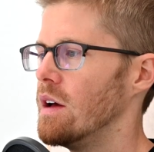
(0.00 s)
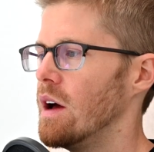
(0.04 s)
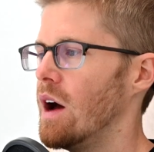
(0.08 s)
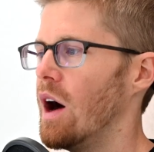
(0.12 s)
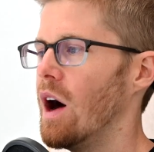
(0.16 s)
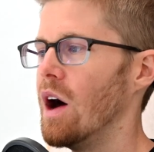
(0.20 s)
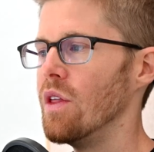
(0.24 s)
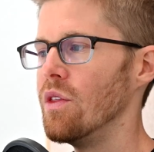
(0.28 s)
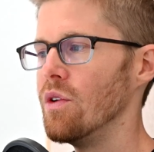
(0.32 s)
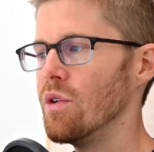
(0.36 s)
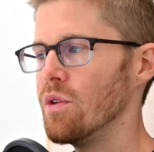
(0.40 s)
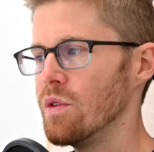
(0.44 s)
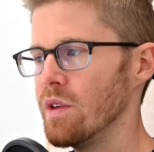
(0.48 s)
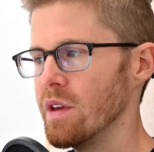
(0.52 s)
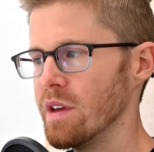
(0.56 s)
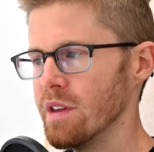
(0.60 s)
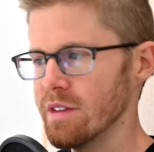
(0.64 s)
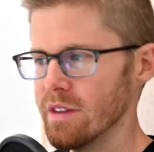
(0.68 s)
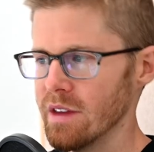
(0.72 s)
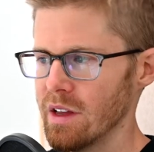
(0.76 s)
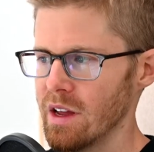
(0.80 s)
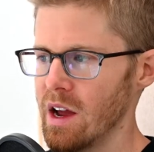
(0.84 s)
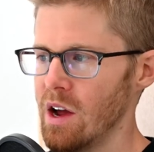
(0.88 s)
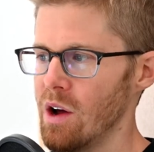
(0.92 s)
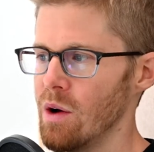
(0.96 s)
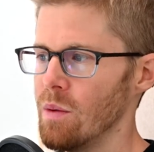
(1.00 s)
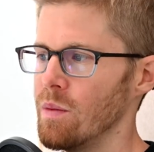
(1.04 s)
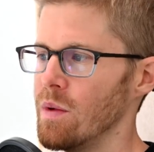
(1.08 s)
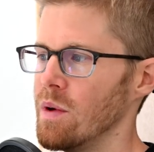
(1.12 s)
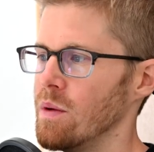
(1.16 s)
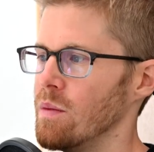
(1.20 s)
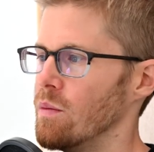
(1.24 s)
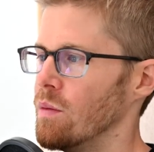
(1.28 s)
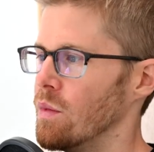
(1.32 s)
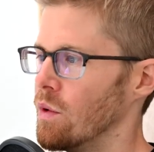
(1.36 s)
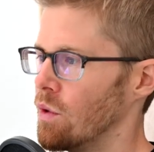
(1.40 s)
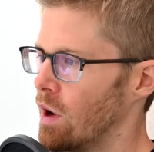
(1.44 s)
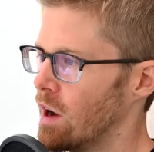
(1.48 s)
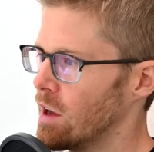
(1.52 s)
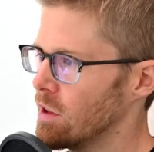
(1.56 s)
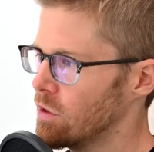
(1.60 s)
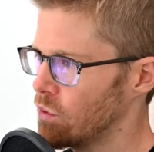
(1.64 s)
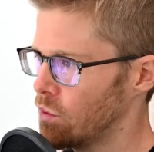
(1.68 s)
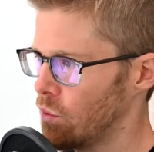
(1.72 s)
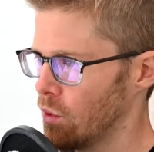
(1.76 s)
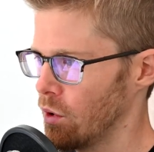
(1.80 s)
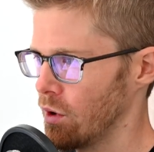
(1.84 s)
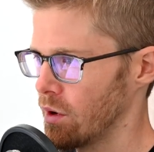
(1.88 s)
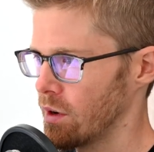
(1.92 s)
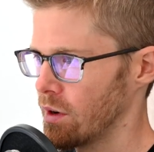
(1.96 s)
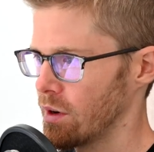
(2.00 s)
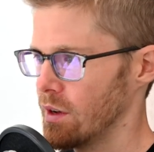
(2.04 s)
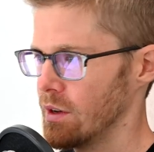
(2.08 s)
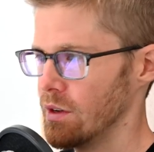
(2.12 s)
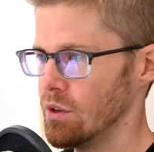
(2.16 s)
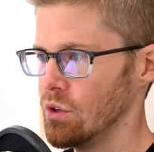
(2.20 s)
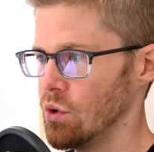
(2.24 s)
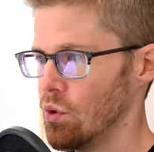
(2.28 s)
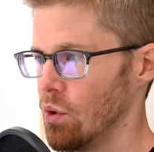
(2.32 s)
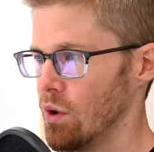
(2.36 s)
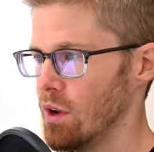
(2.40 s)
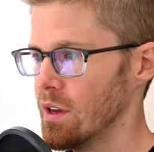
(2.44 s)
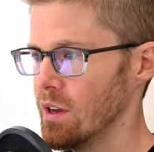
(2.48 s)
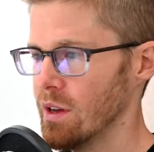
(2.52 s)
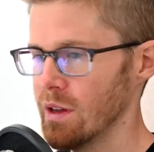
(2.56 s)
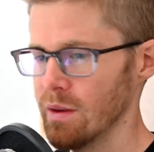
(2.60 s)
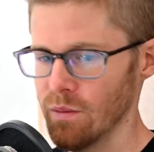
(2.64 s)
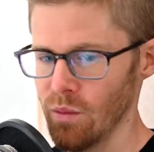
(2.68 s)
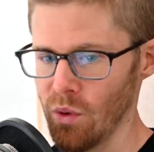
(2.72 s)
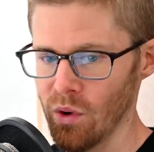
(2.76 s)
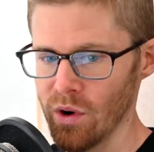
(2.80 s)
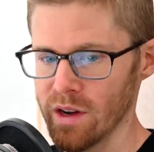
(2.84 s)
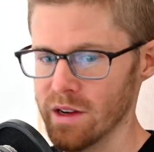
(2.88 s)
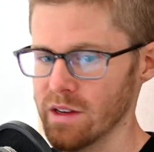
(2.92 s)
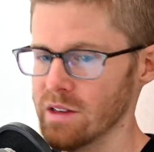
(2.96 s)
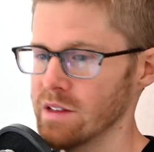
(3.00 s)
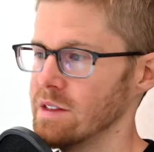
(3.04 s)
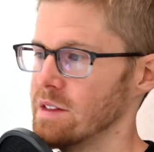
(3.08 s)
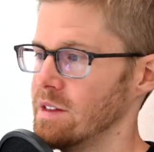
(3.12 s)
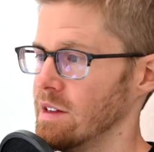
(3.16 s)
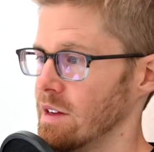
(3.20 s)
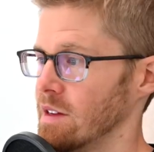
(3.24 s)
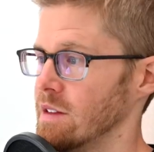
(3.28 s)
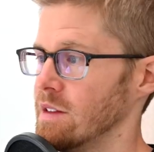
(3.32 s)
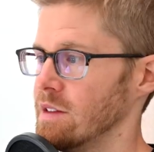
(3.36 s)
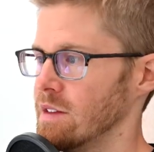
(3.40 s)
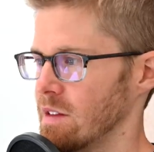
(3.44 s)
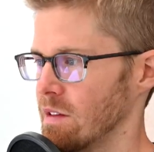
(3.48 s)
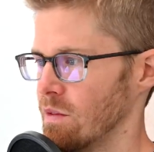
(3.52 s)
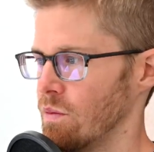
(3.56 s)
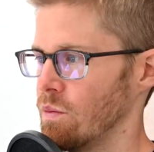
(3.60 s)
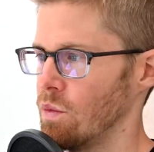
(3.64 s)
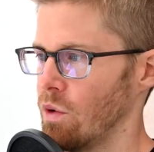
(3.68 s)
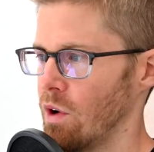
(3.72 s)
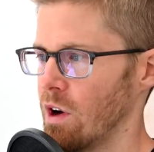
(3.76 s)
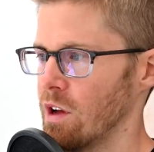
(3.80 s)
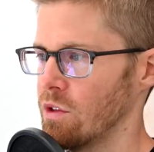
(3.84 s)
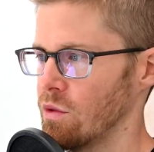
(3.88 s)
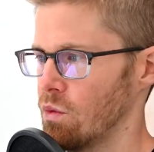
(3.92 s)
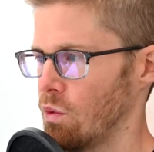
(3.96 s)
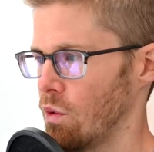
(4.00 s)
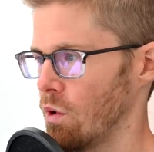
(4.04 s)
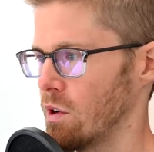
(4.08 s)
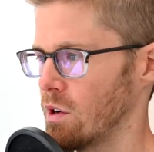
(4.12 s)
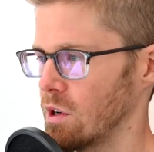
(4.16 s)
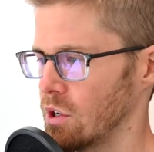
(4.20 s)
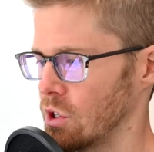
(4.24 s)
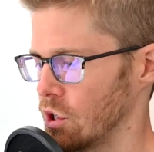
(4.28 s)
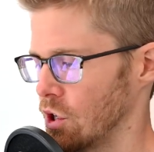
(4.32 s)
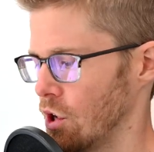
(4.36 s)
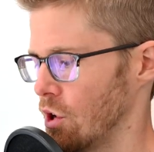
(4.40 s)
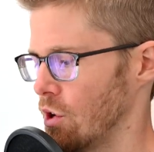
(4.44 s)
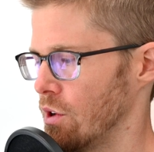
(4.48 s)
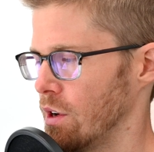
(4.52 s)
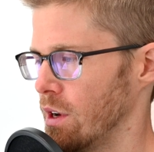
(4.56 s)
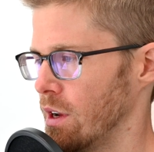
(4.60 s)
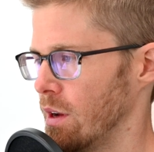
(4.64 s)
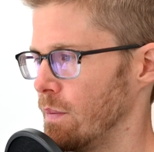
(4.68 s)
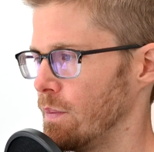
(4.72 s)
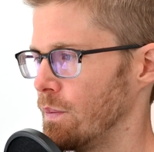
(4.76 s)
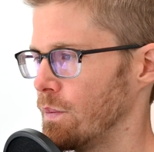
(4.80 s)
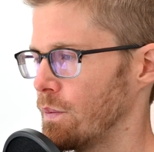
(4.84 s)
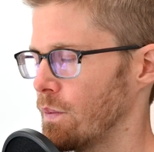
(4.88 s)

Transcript: Other things that help, breath work, doing a more extensive breath work journey.